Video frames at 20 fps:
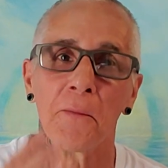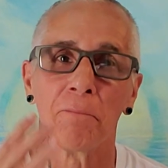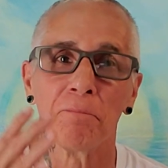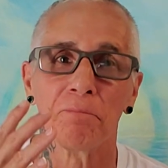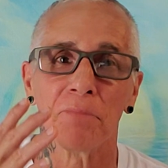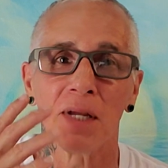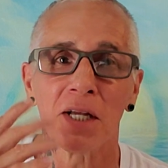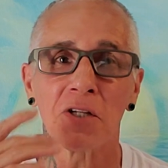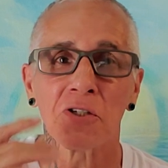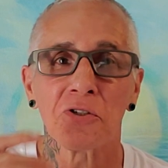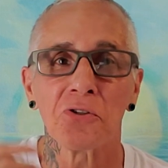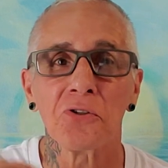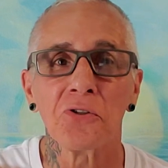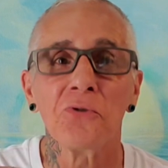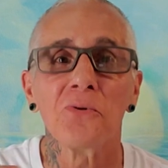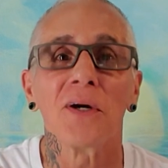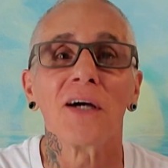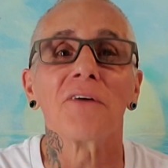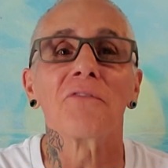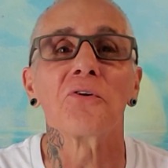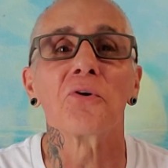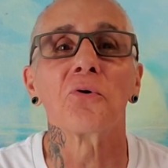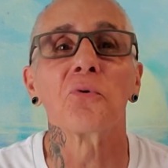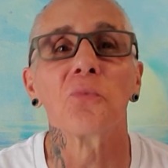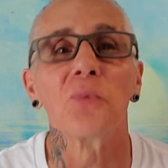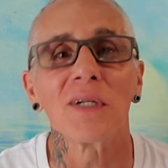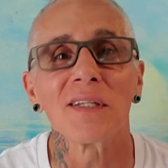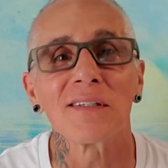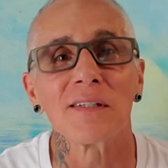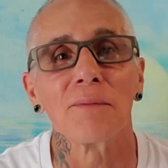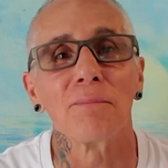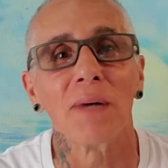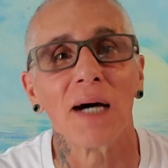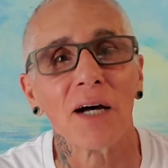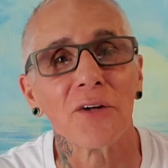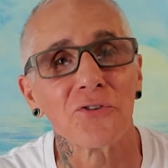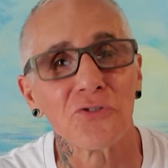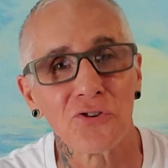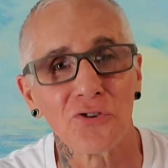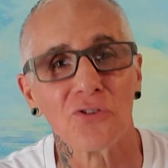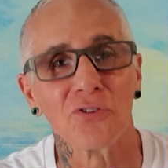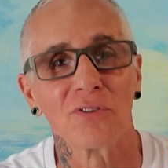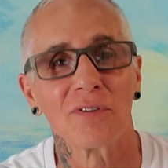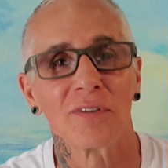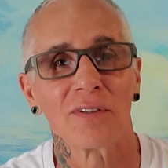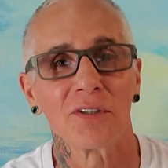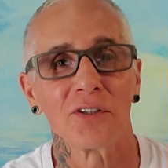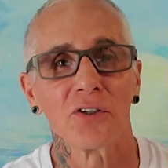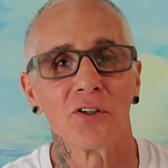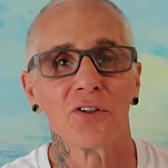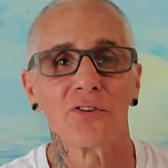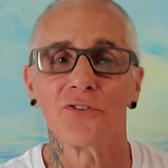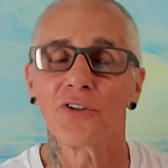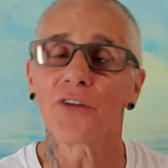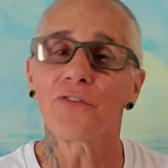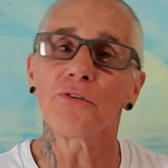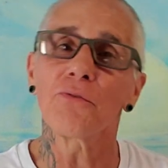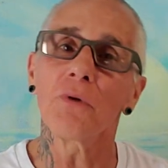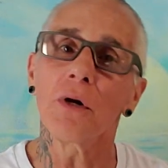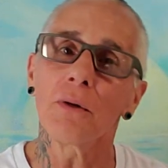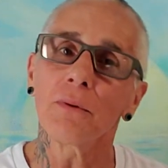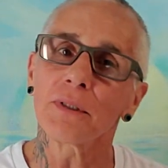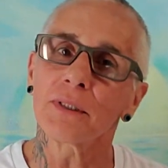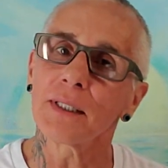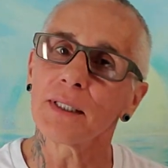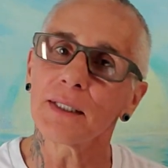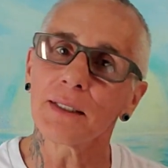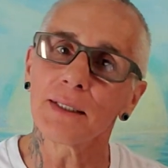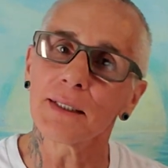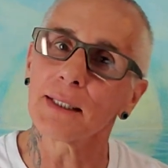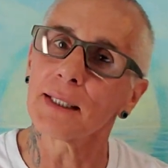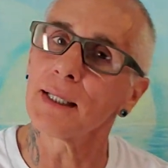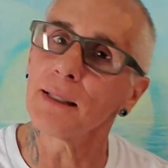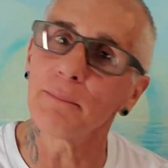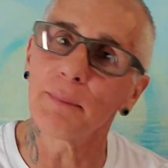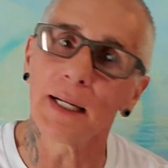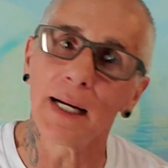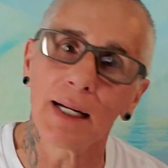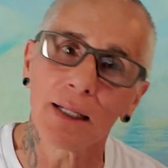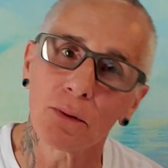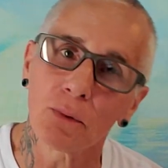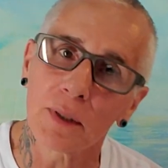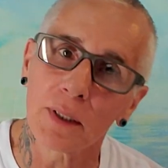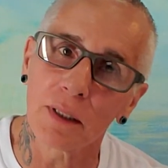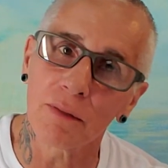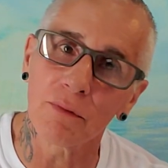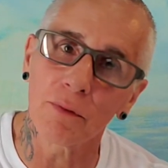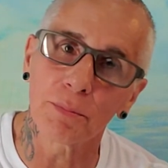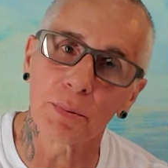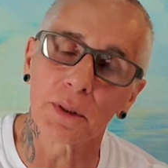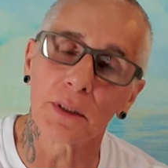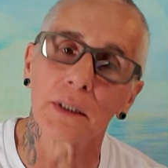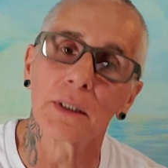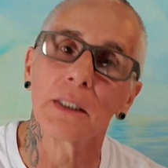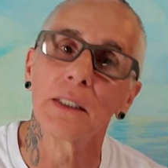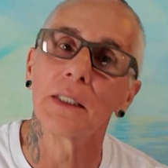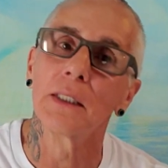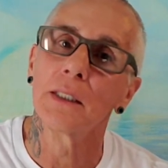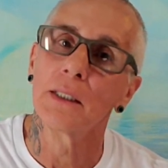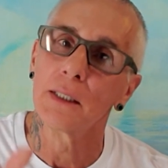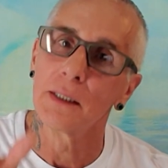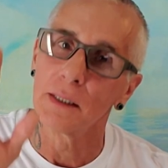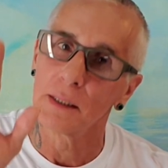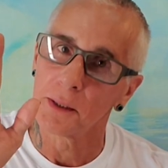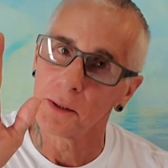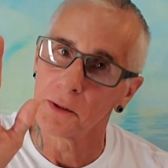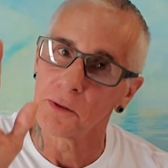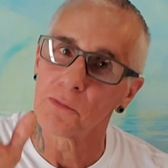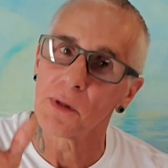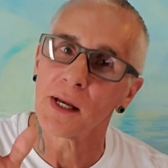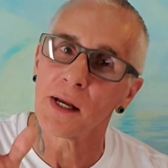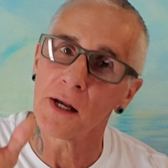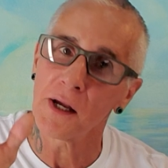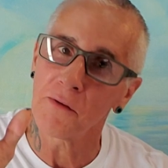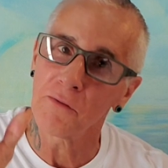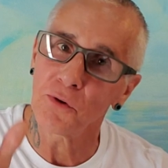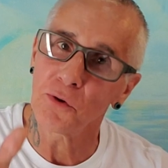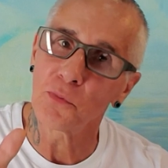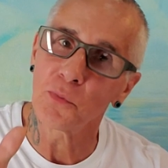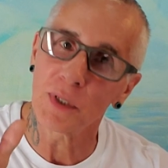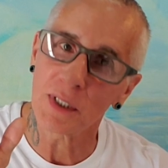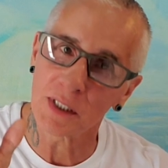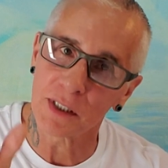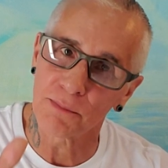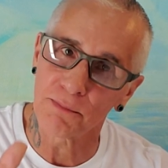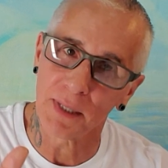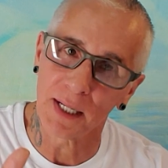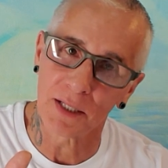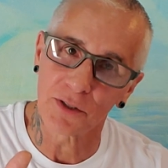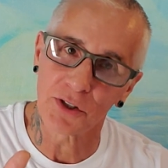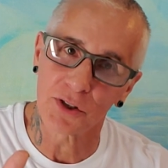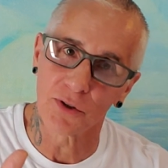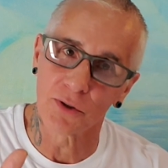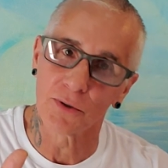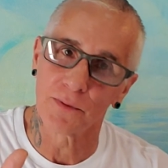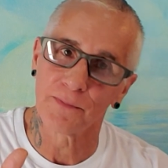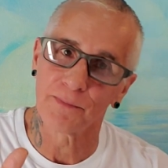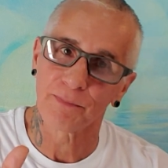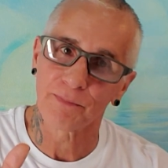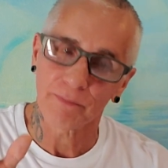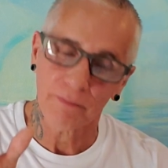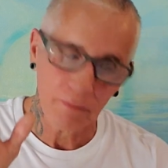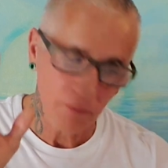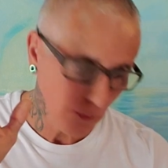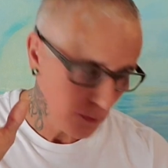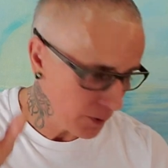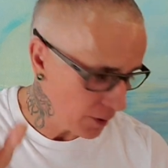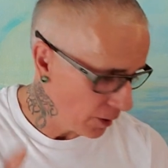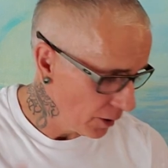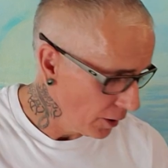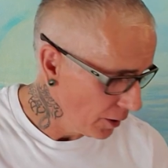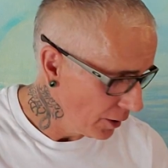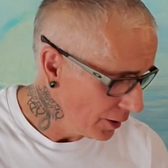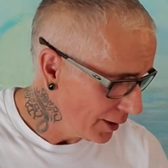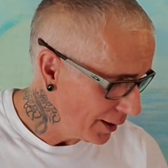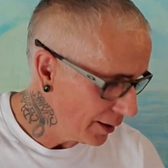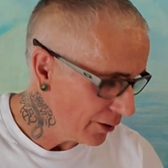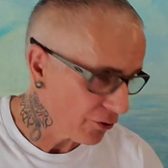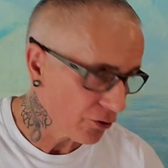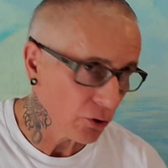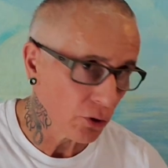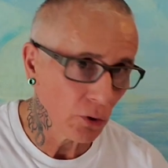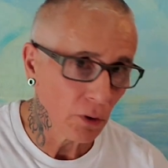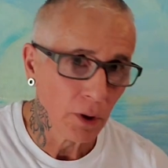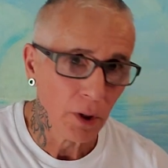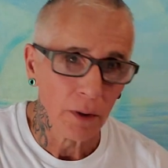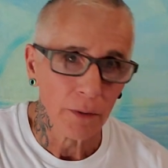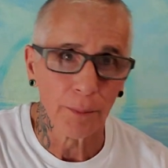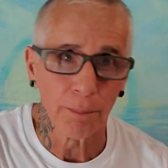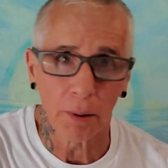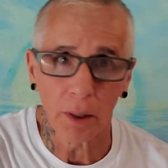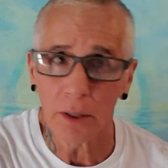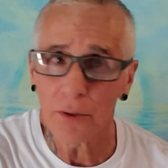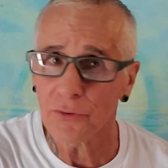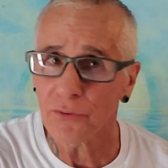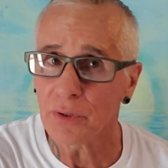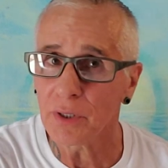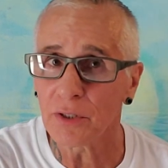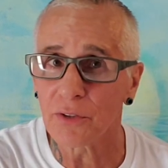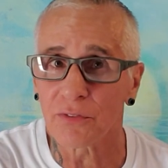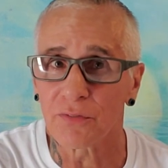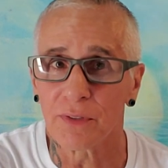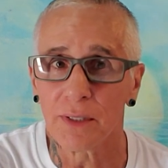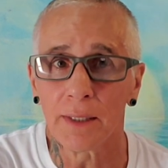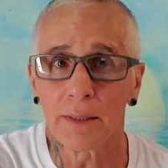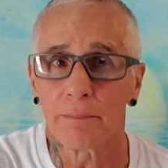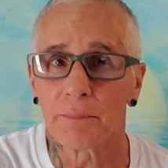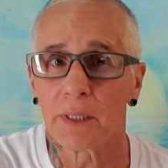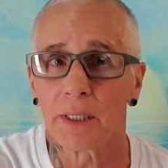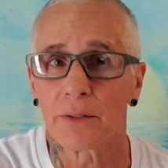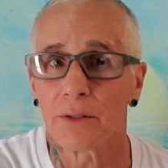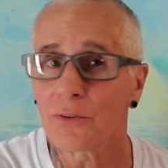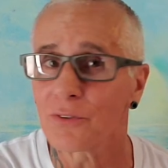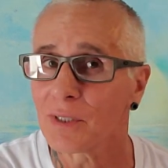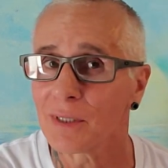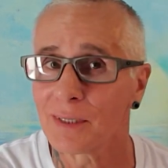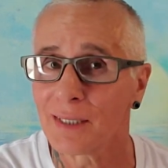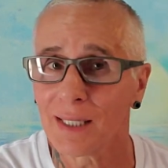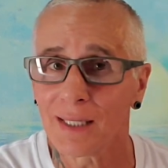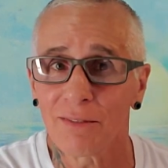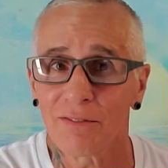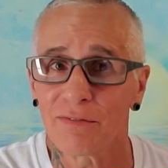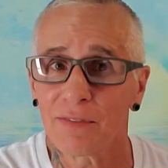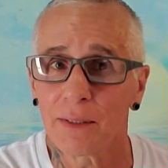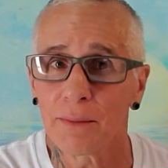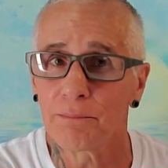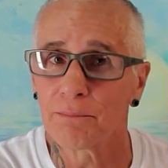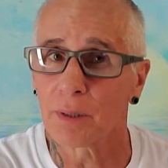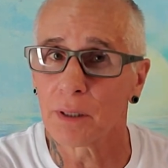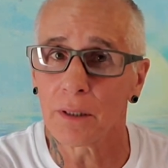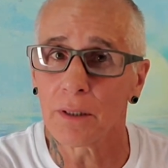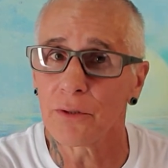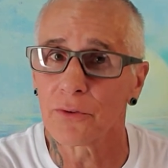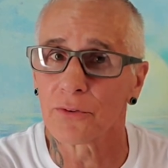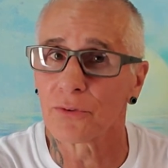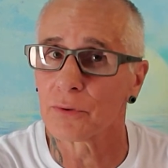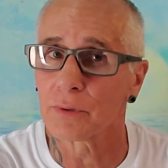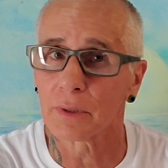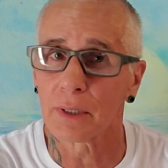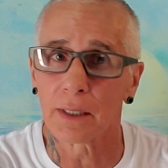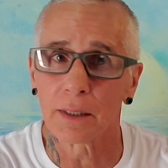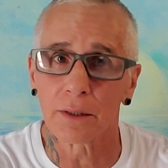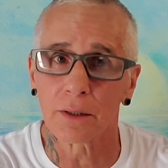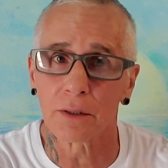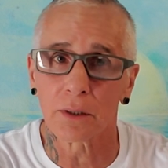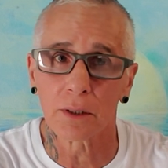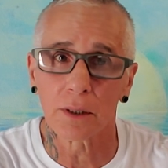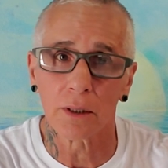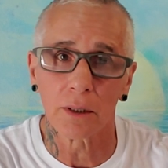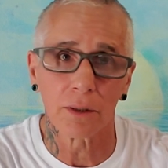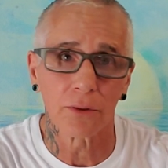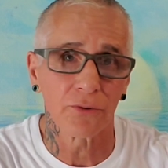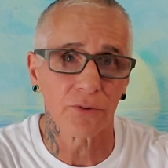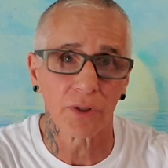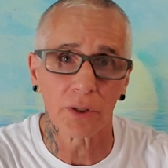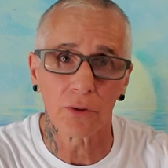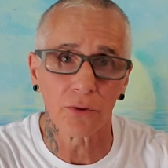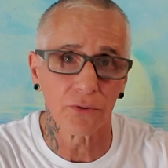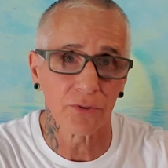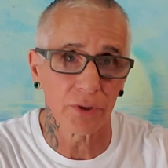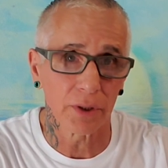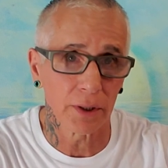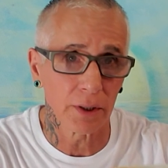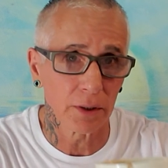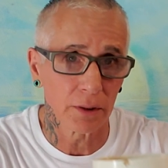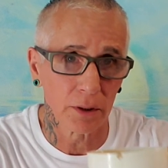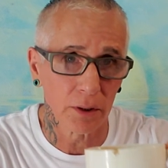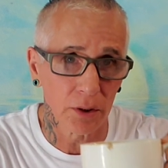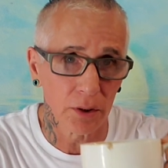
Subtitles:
Make sure you have your wits about you. There's nothing wrong with taking the guy back, whatever, but have your wits about you. All right. So the bar scene's fun, man. There's a lot of fun bars down in San Jose.